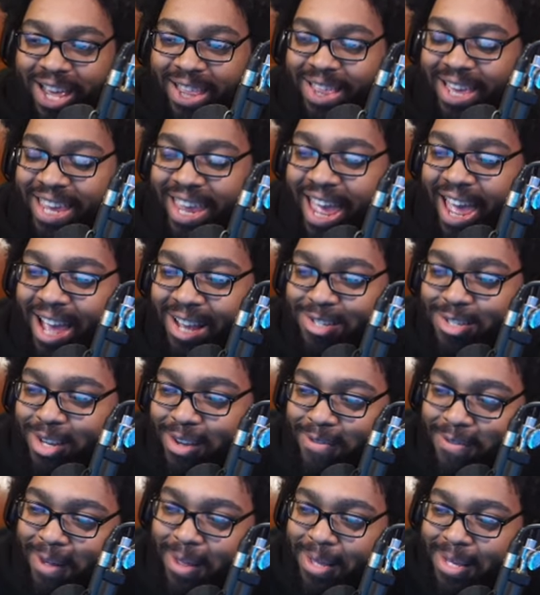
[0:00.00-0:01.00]
like
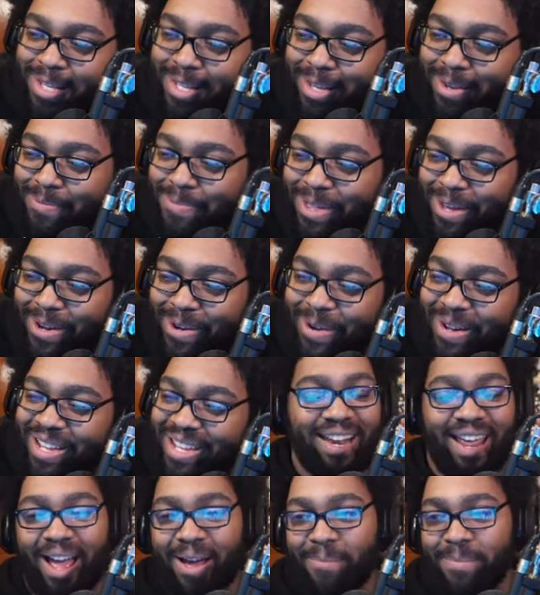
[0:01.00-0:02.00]
actually fell asleep though.
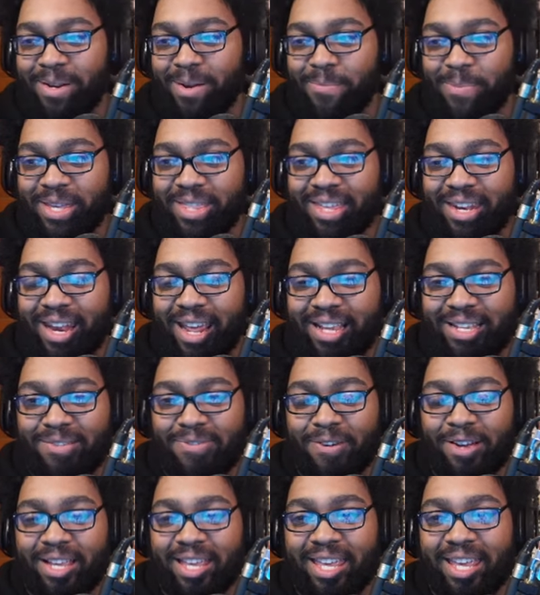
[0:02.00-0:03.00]
I'm gonna be the next
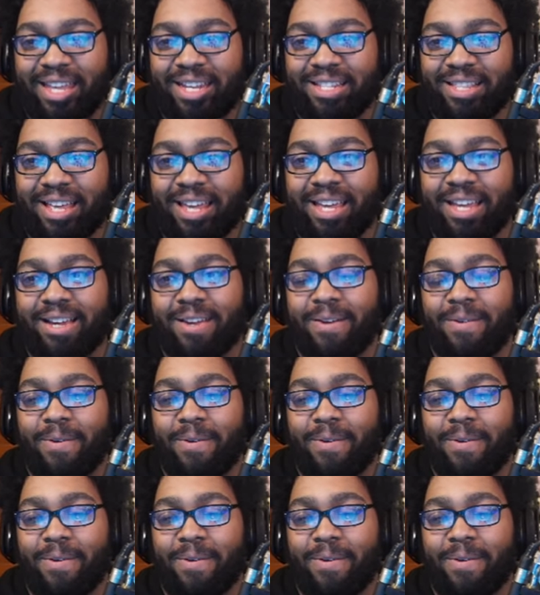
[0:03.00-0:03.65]
fucking like